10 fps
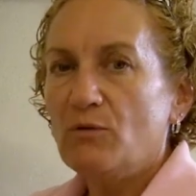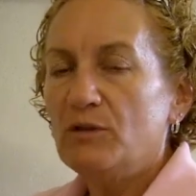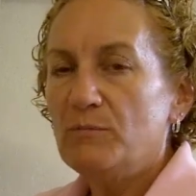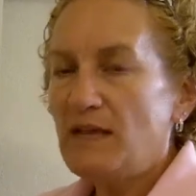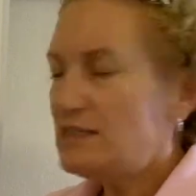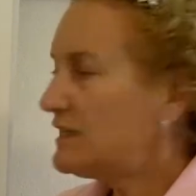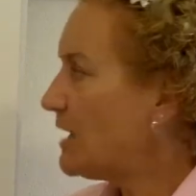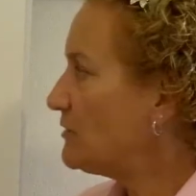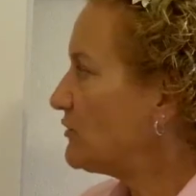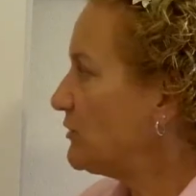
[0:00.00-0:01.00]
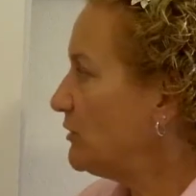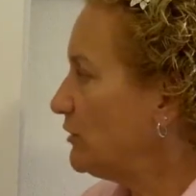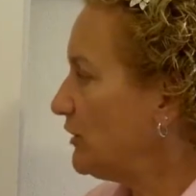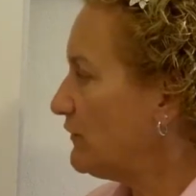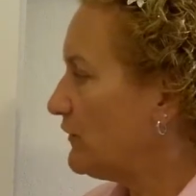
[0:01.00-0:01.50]
Well, in basic chemistry,
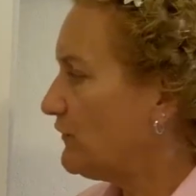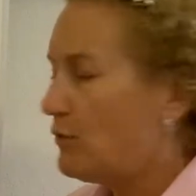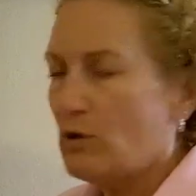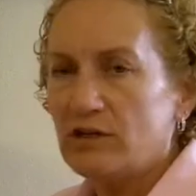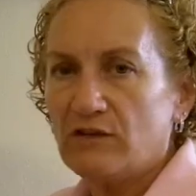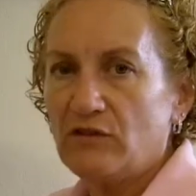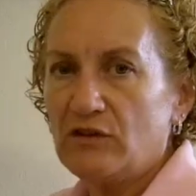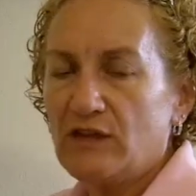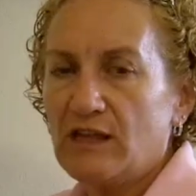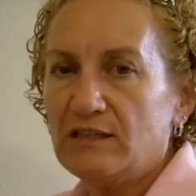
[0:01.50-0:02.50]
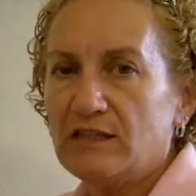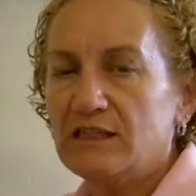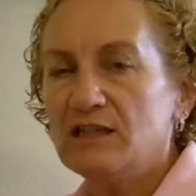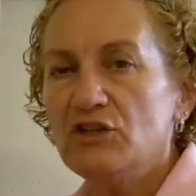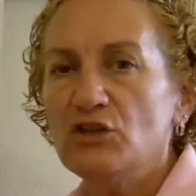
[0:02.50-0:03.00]
we look for four different things.
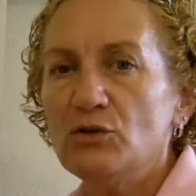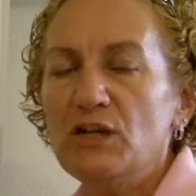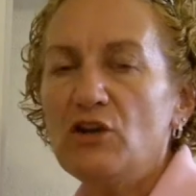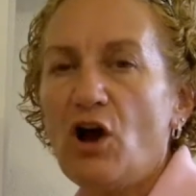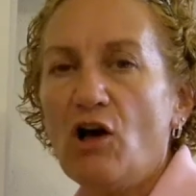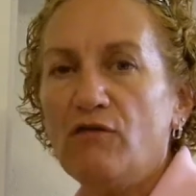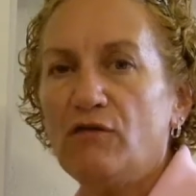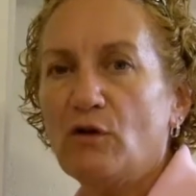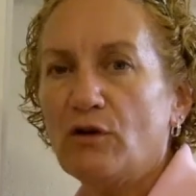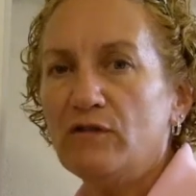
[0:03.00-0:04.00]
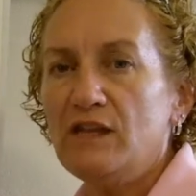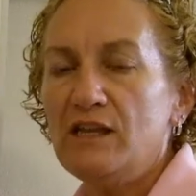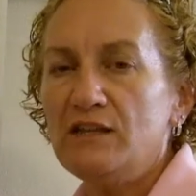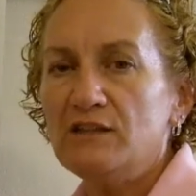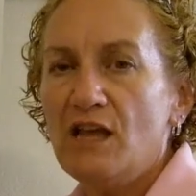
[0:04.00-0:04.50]
And does, you don't need all four of
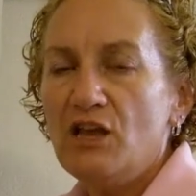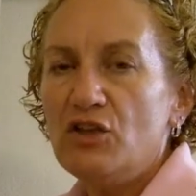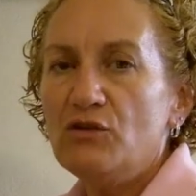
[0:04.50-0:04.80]
these.